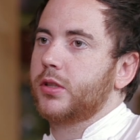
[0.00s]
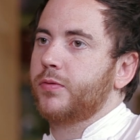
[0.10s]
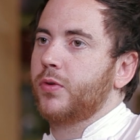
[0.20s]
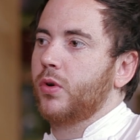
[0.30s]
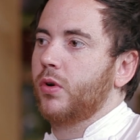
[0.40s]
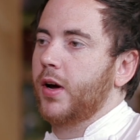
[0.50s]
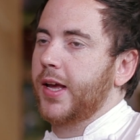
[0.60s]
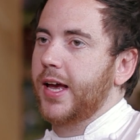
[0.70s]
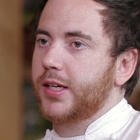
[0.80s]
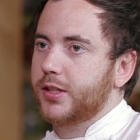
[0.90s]
for our
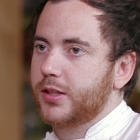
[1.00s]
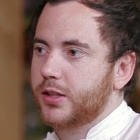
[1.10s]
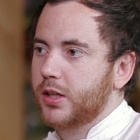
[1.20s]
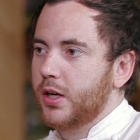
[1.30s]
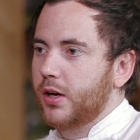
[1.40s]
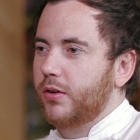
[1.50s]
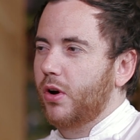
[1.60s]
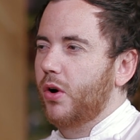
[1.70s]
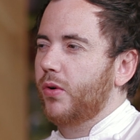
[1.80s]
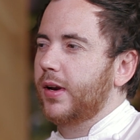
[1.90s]
guests,
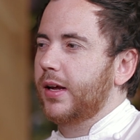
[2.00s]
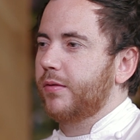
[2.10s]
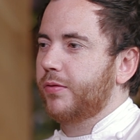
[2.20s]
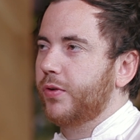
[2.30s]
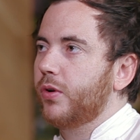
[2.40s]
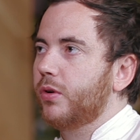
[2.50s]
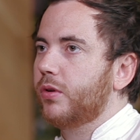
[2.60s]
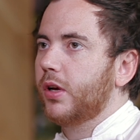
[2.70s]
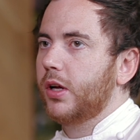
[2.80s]
not only in food,